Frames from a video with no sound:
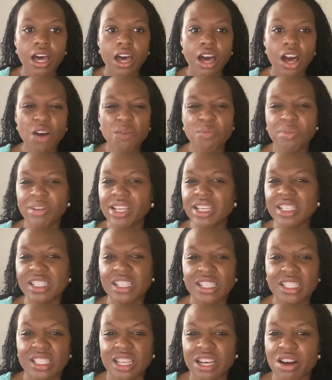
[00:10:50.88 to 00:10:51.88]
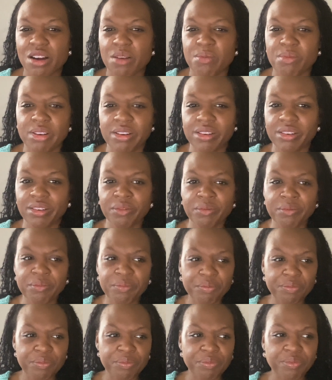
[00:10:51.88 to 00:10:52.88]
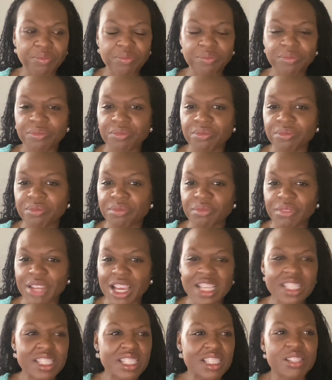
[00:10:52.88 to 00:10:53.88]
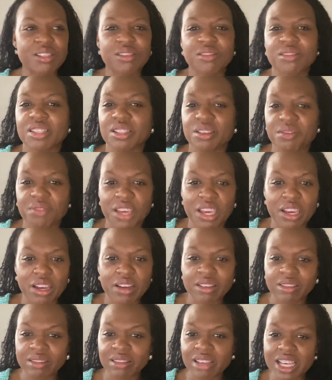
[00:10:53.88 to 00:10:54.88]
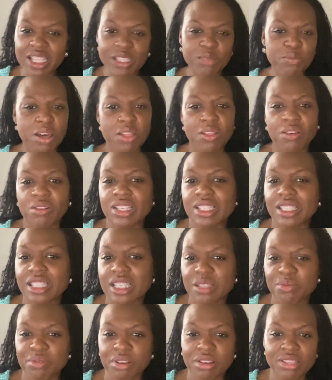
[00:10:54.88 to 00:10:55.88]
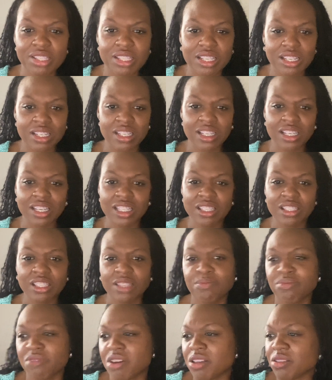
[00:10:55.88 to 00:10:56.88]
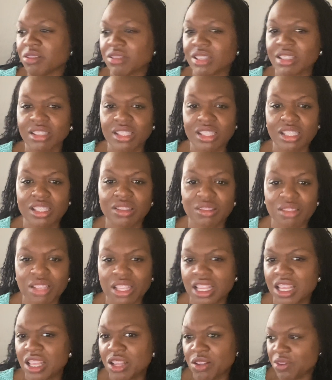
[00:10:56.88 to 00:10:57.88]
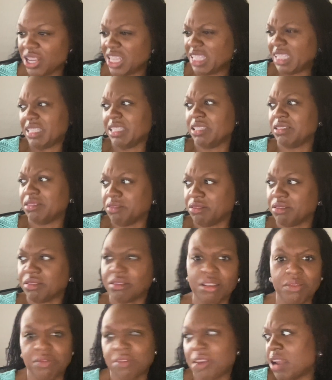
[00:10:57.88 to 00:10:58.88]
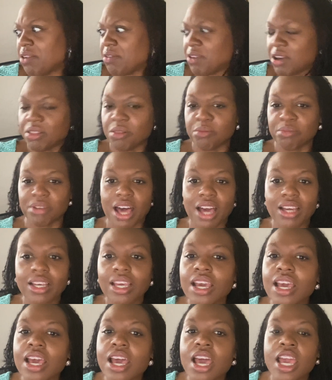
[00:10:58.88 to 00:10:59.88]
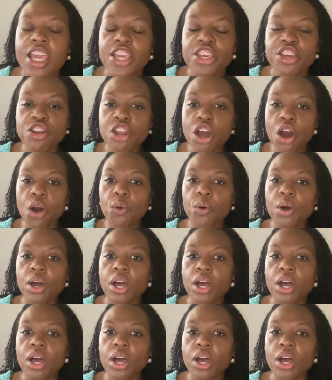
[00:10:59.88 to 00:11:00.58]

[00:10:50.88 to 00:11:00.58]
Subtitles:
oh, but he's just a carpenter. His sisters live here. His mother is this person. His brothers and sisters, you know, his sisters live right around the block. You know,